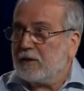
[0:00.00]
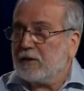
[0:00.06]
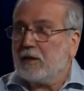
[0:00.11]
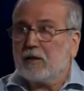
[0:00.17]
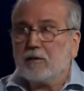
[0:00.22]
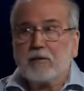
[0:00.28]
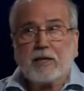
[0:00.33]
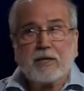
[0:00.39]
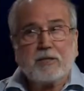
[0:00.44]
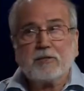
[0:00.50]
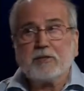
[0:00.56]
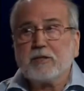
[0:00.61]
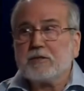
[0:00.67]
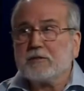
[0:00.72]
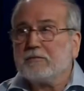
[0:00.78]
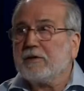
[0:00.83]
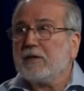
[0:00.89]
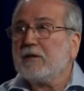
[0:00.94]
You know, energy
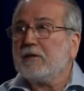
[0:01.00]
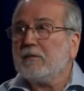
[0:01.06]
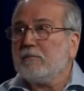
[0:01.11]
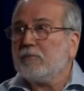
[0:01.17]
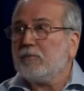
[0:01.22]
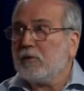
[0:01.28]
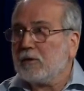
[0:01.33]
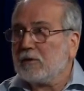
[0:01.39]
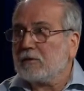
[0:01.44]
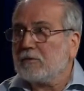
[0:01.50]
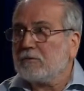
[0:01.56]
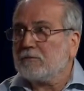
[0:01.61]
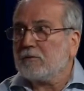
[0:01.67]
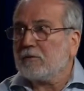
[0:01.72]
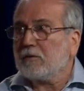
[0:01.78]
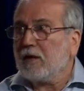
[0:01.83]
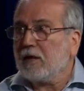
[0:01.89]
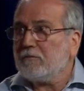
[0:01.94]
is very important
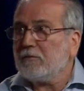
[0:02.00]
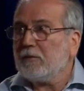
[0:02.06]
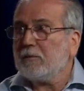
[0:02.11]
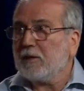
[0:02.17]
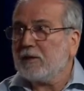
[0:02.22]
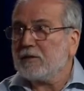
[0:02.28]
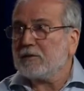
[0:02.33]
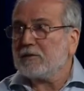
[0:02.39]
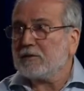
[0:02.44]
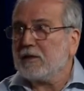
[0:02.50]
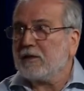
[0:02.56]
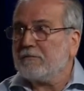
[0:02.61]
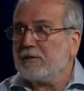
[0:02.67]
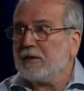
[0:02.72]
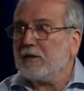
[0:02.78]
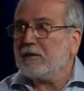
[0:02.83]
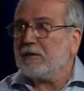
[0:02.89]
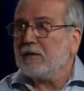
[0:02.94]
for everybody's
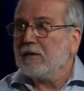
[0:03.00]
living.